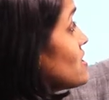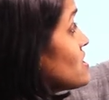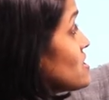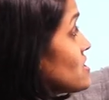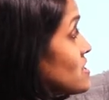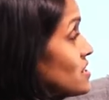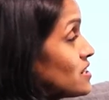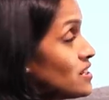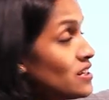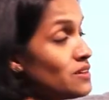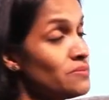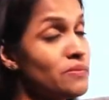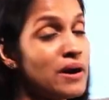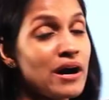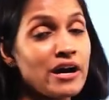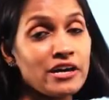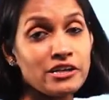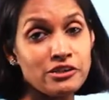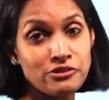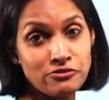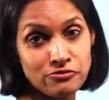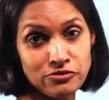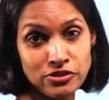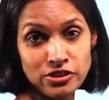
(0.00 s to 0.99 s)

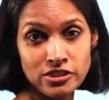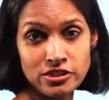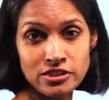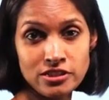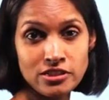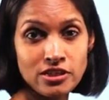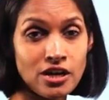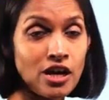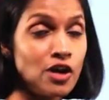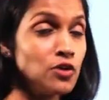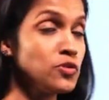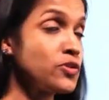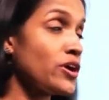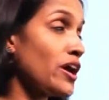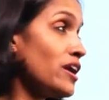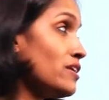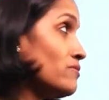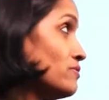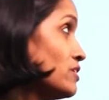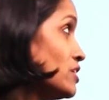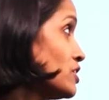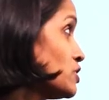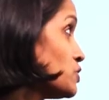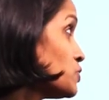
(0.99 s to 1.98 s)
turbine work. How can
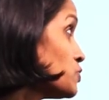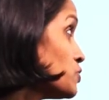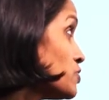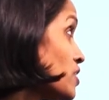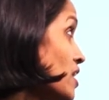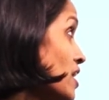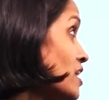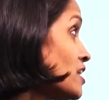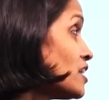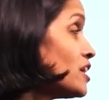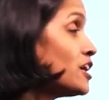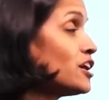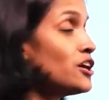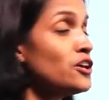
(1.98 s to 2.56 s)
we do that?